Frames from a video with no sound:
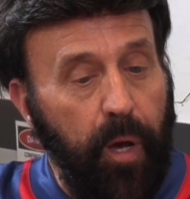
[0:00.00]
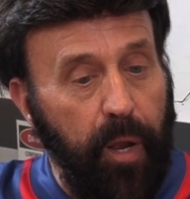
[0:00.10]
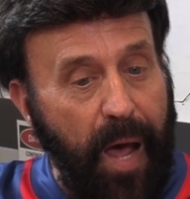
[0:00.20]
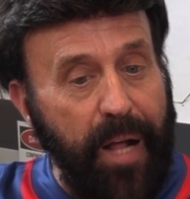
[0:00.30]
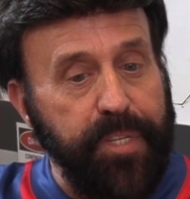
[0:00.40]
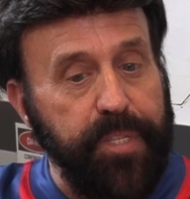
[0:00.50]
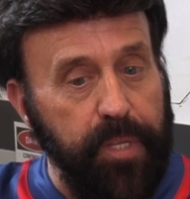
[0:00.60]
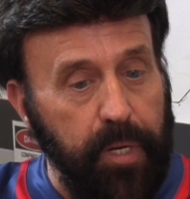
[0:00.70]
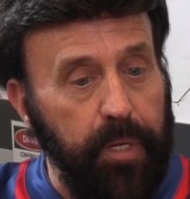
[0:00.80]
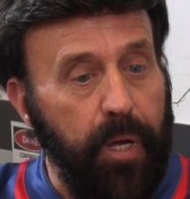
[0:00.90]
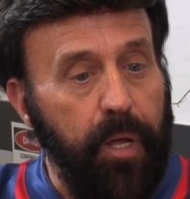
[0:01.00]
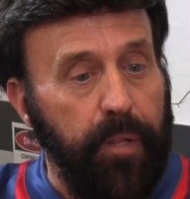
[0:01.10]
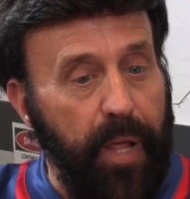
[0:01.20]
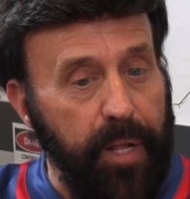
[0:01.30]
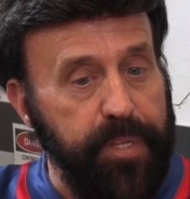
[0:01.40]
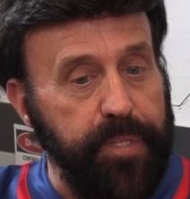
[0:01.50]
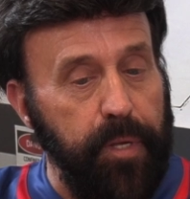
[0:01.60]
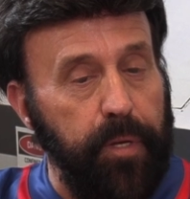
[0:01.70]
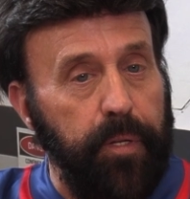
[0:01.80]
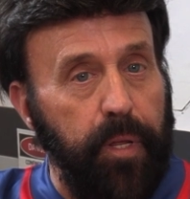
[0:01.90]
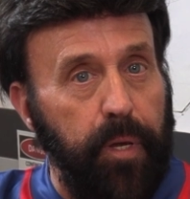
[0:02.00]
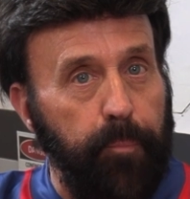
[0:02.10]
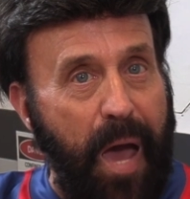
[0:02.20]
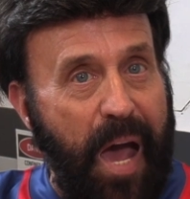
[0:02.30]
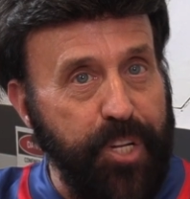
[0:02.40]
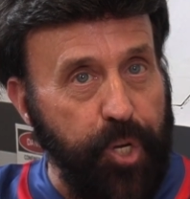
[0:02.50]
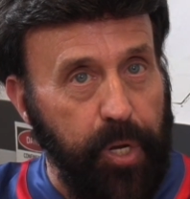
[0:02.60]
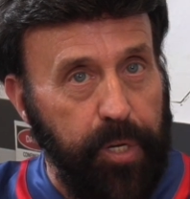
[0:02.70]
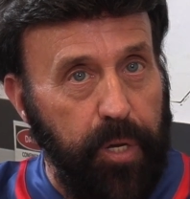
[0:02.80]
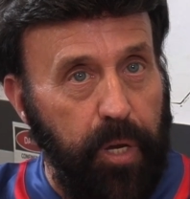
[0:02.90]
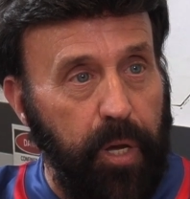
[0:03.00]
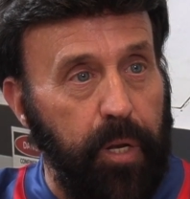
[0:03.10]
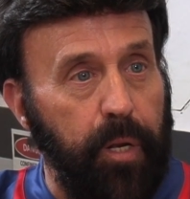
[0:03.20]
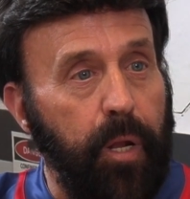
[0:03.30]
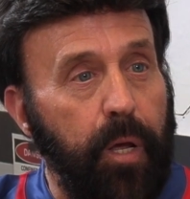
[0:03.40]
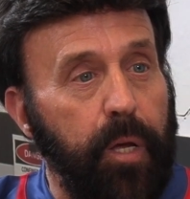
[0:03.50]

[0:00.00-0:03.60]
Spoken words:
And that's the magic in